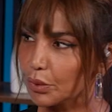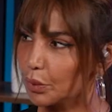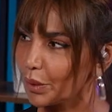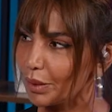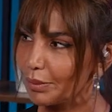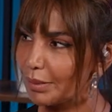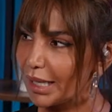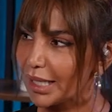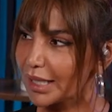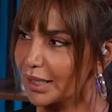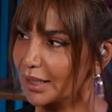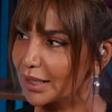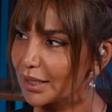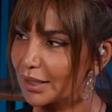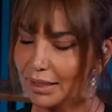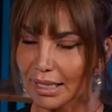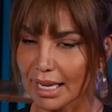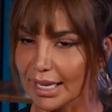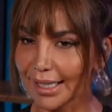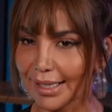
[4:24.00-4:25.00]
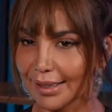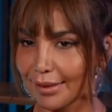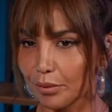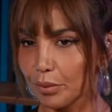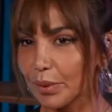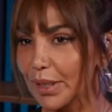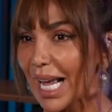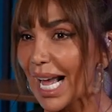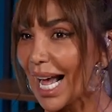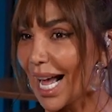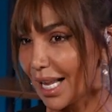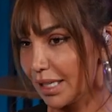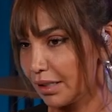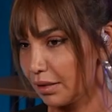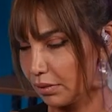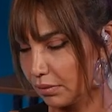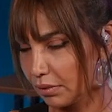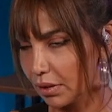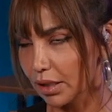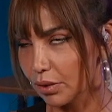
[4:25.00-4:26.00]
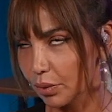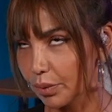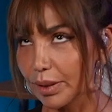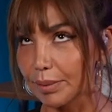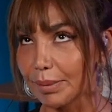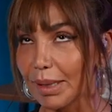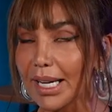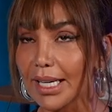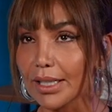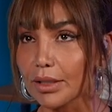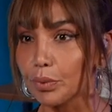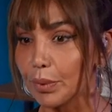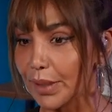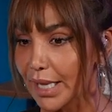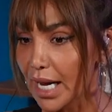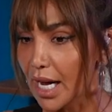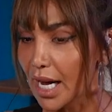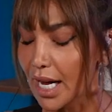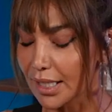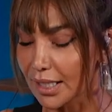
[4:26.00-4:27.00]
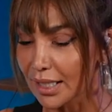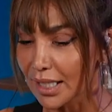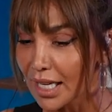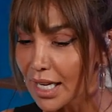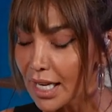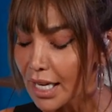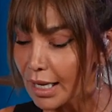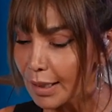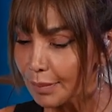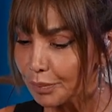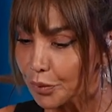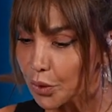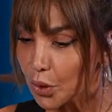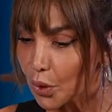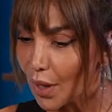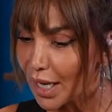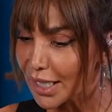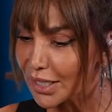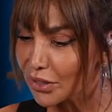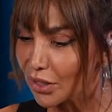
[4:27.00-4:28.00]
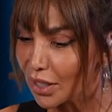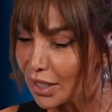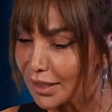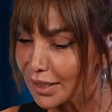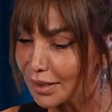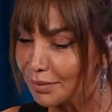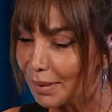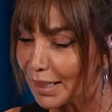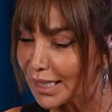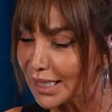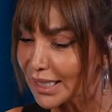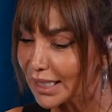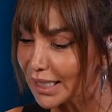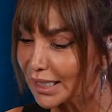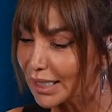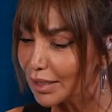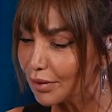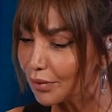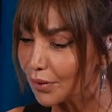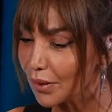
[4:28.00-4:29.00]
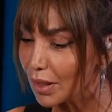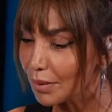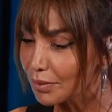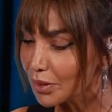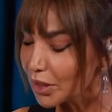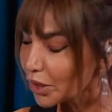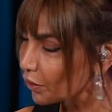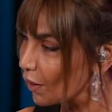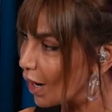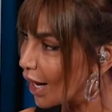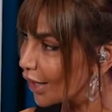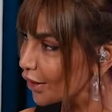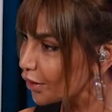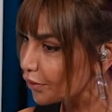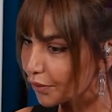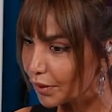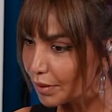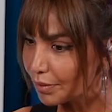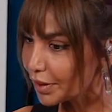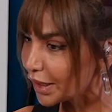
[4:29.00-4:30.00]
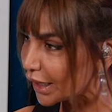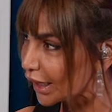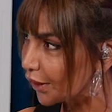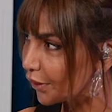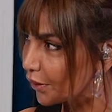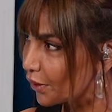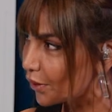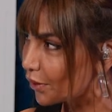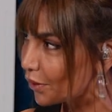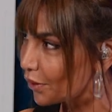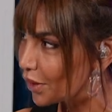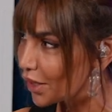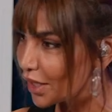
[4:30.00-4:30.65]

we made, like we had, not we made, we had. So I started basically from scratch, from zero.